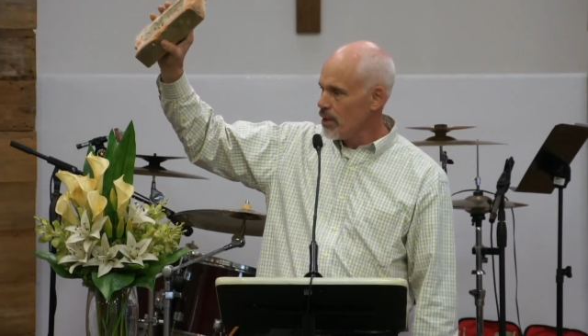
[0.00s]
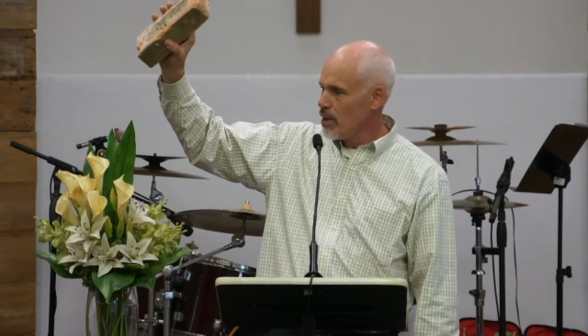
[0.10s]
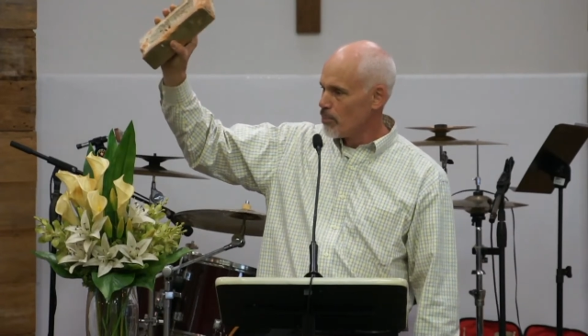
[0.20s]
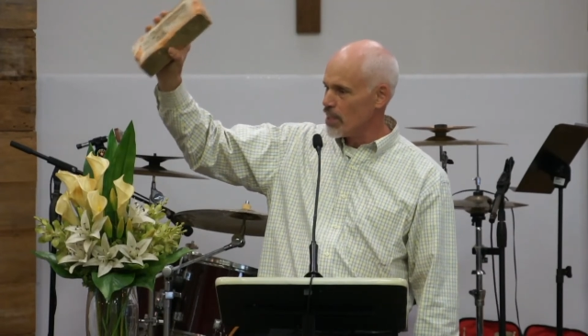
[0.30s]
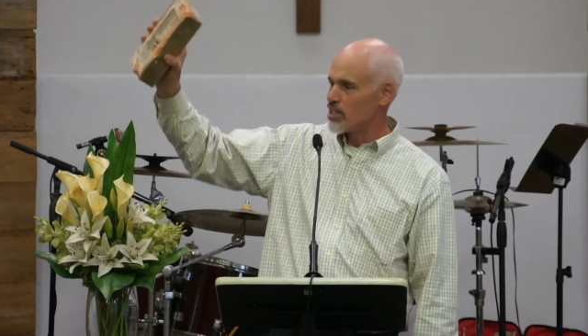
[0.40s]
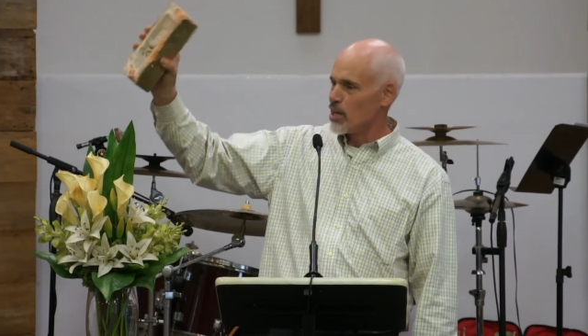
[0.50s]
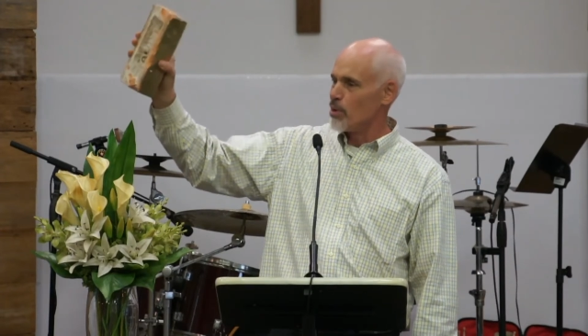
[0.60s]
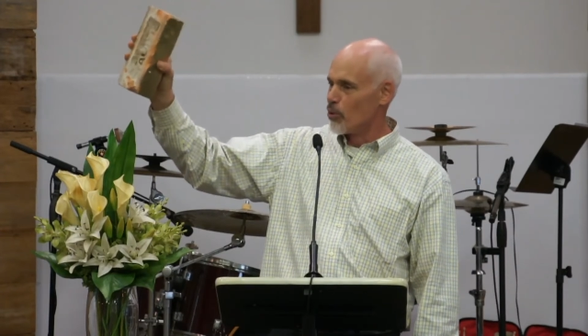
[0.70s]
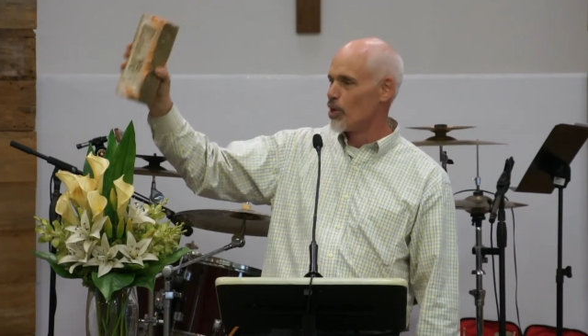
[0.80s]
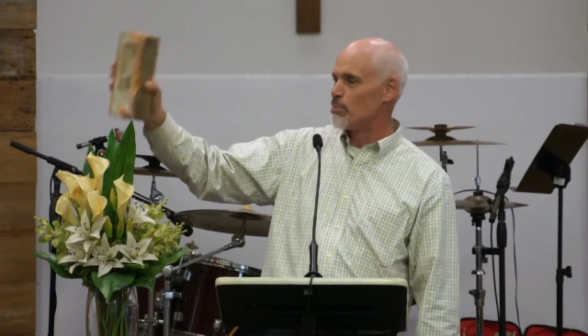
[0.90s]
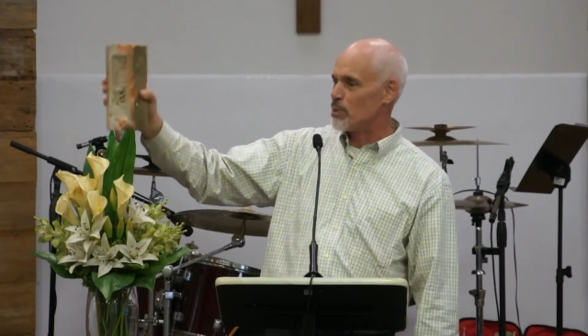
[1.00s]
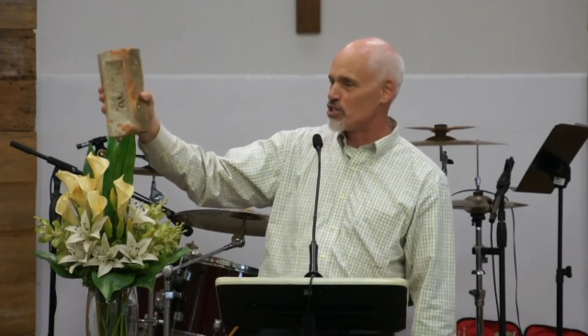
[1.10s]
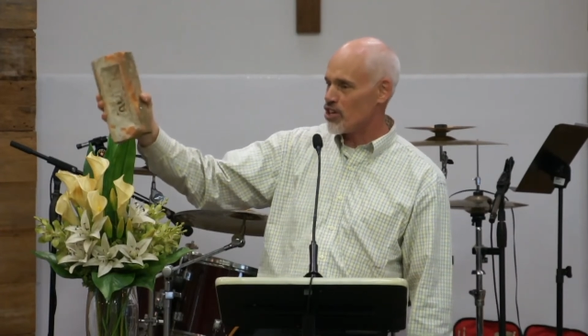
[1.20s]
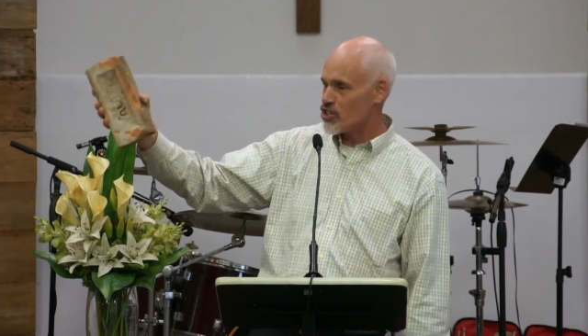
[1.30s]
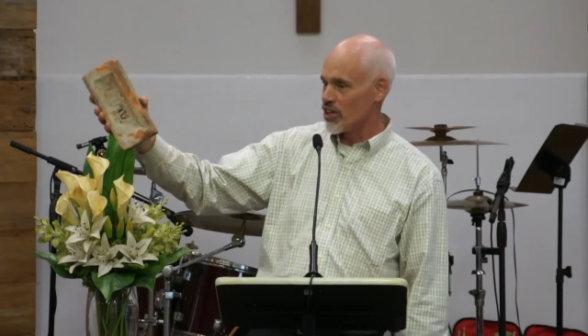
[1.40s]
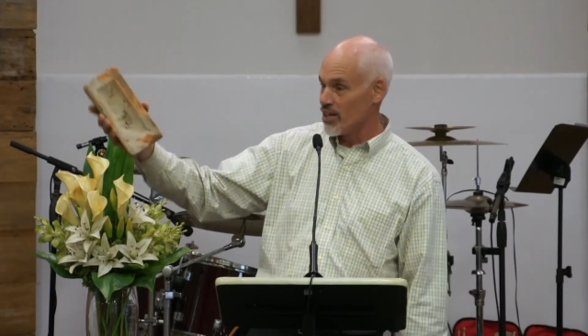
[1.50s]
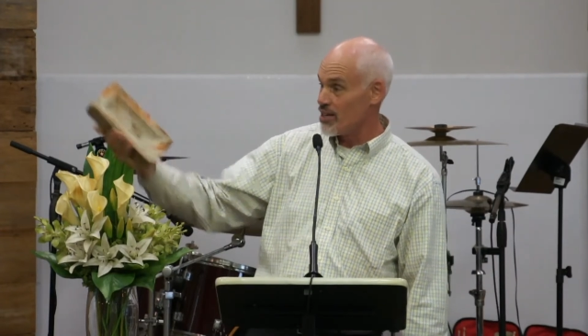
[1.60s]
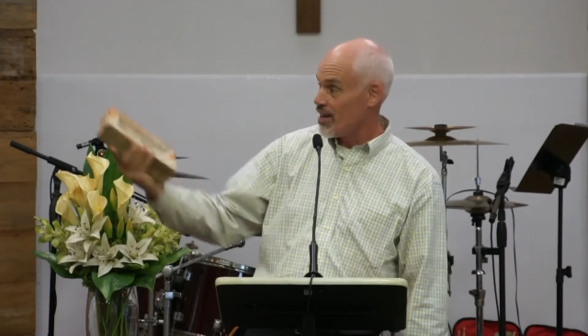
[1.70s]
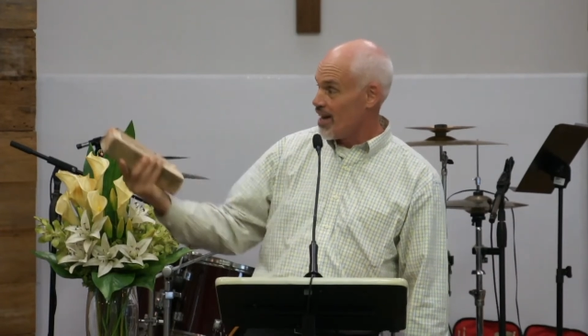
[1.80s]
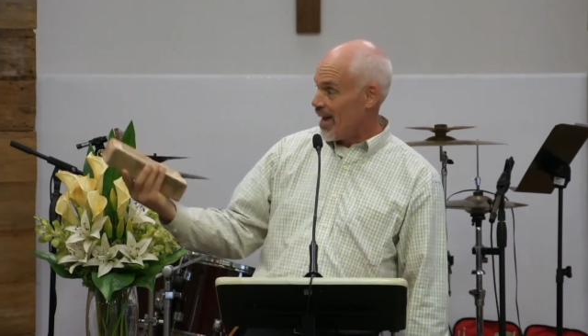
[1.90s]
But it's going to be
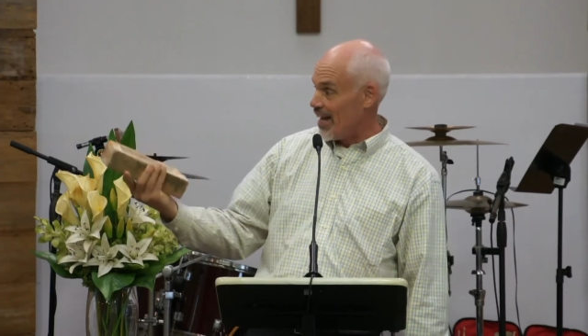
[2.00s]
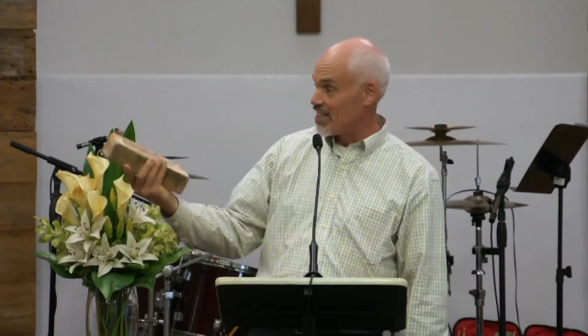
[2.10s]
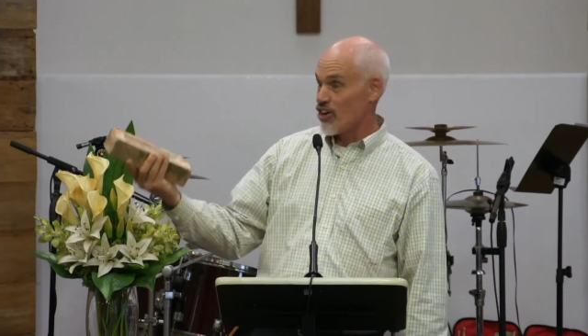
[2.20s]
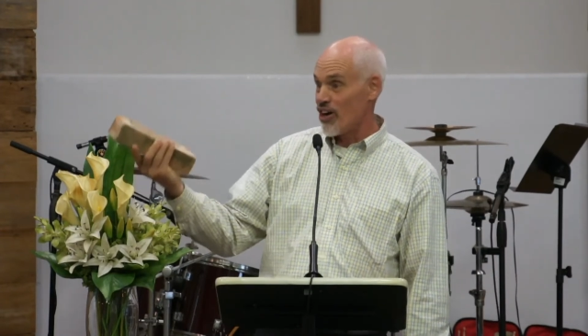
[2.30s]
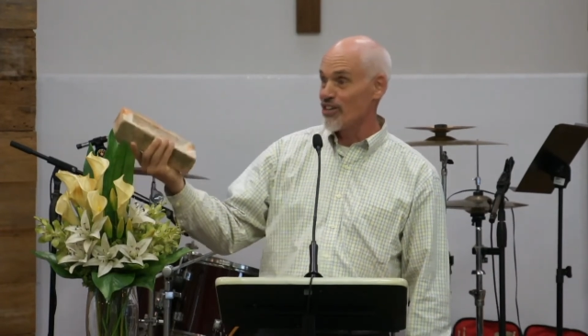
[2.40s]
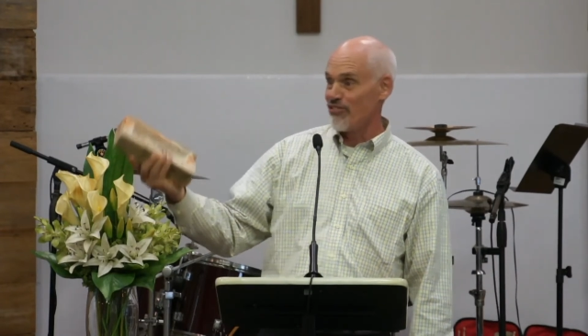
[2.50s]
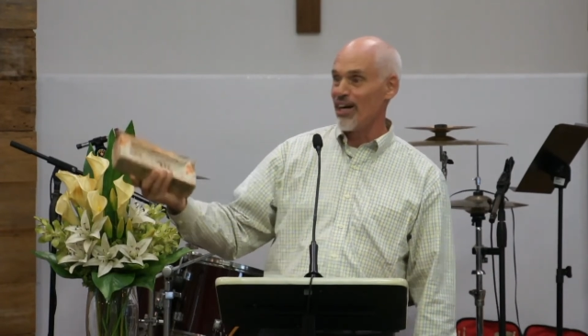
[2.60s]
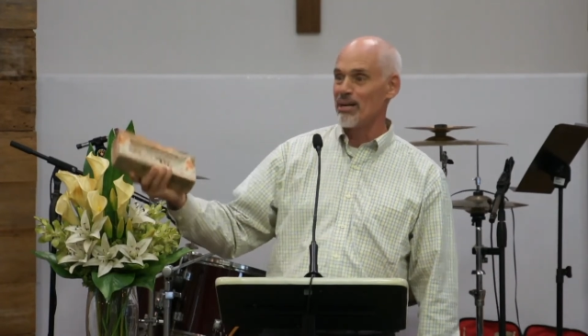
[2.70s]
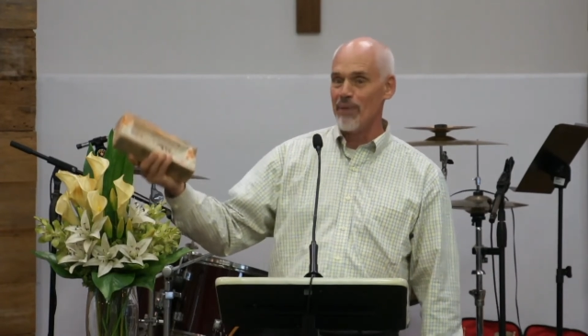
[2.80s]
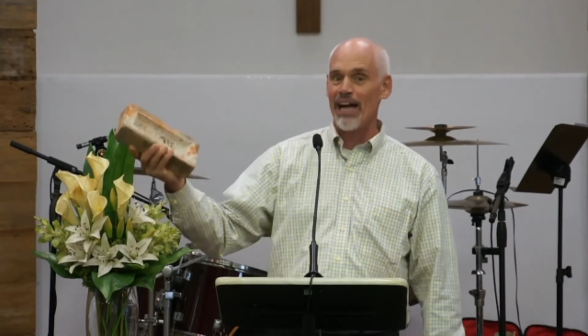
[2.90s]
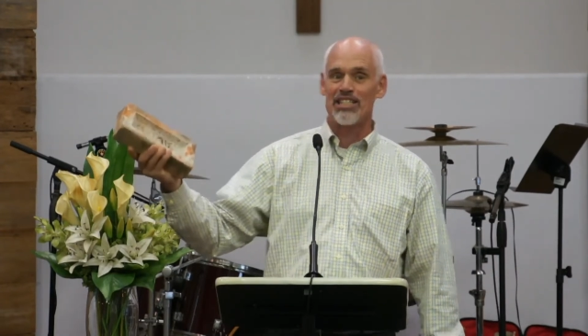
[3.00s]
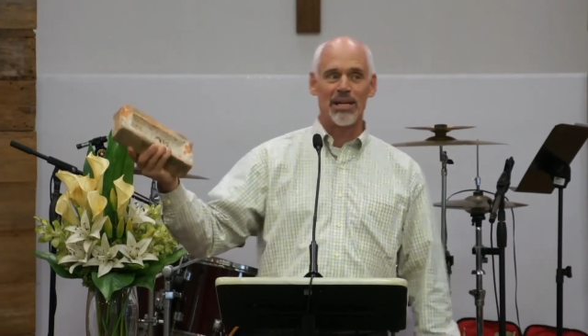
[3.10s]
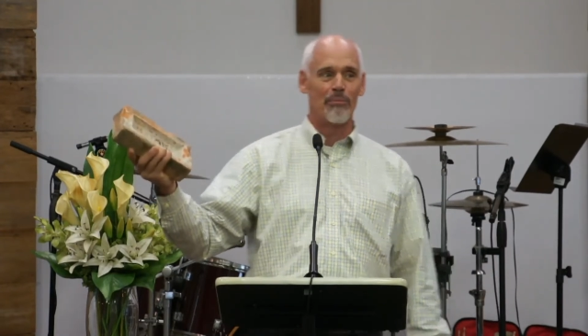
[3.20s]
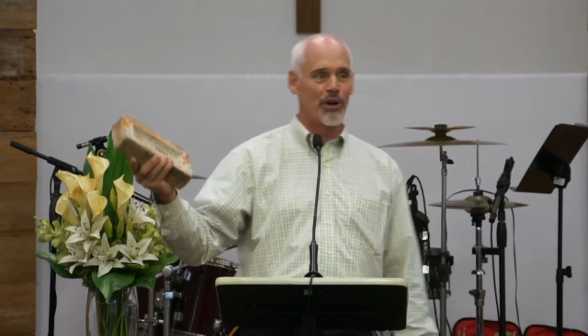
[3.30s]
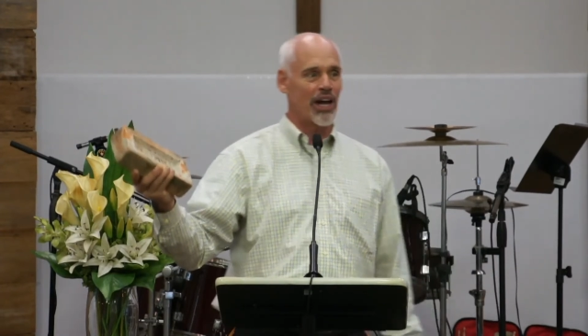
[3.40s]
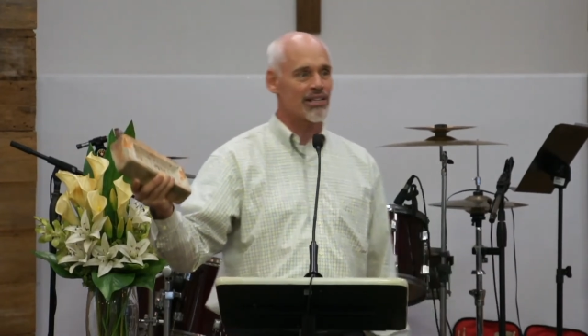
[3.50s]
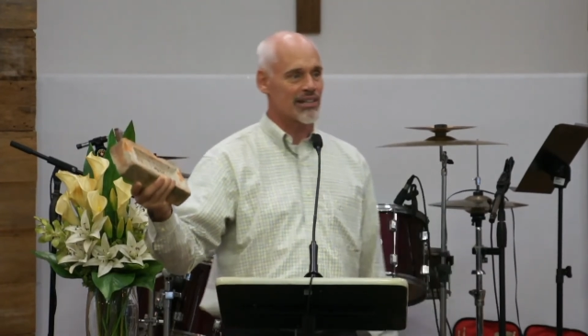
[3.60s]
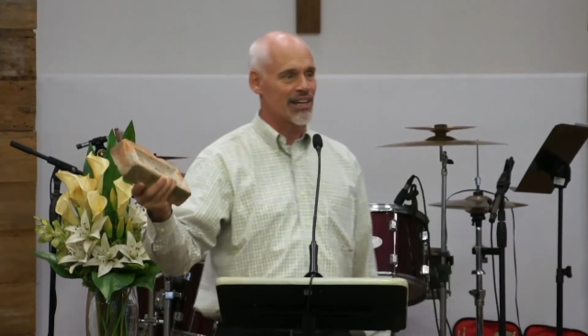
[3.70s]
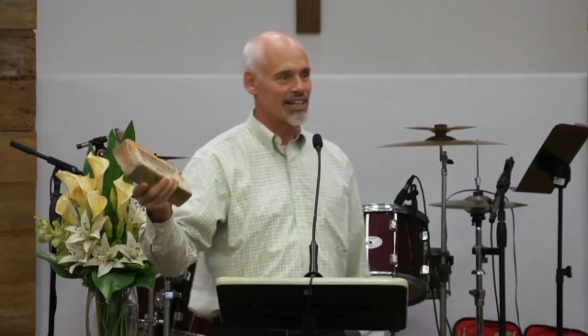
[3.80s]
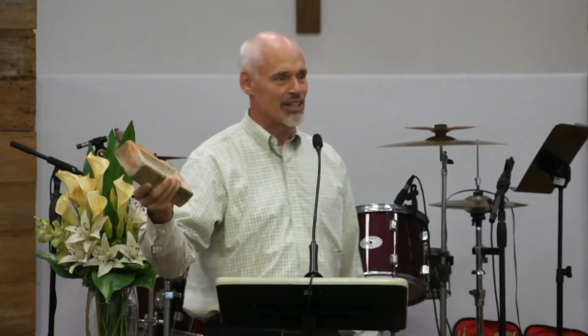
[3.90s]
repositioned, and it's hard to find matching bricks
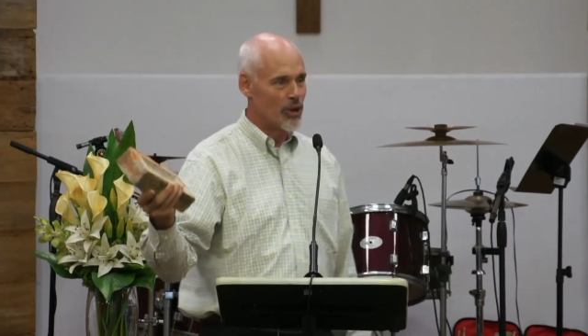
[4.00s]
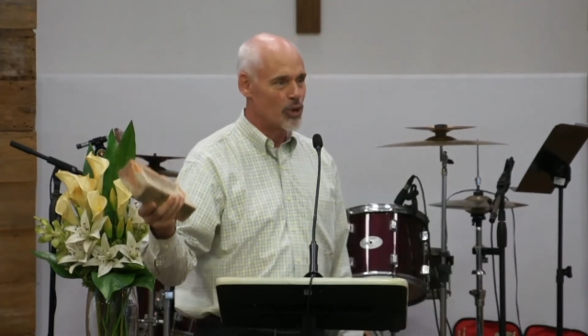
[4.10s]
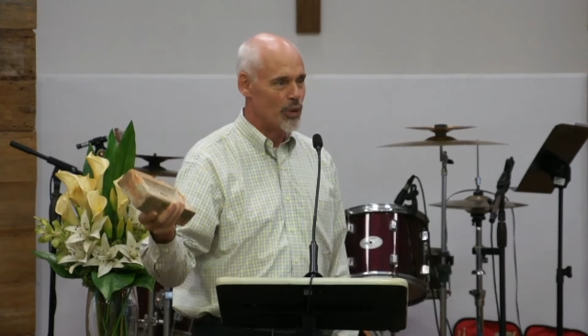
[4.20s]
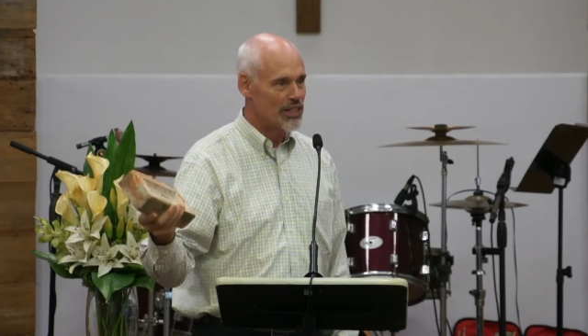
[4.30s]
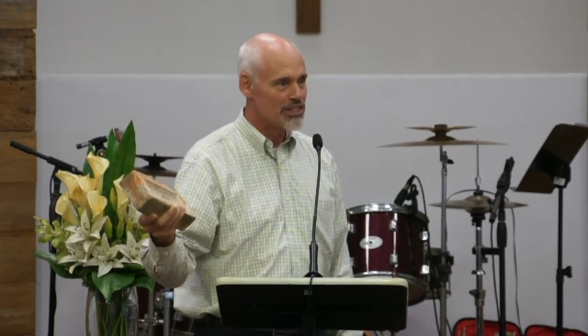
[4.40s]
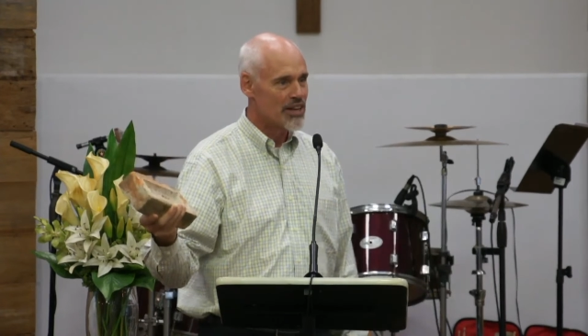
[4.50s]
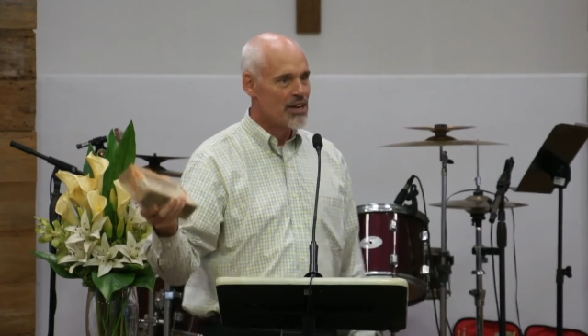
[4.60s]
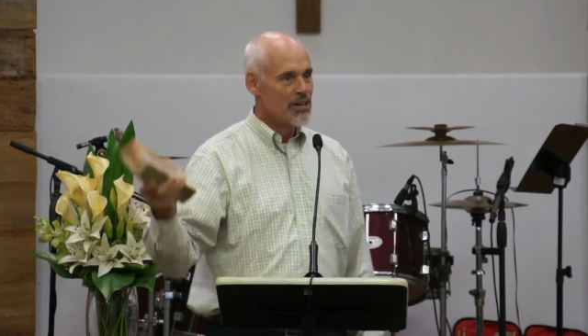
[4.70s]
like the old ones.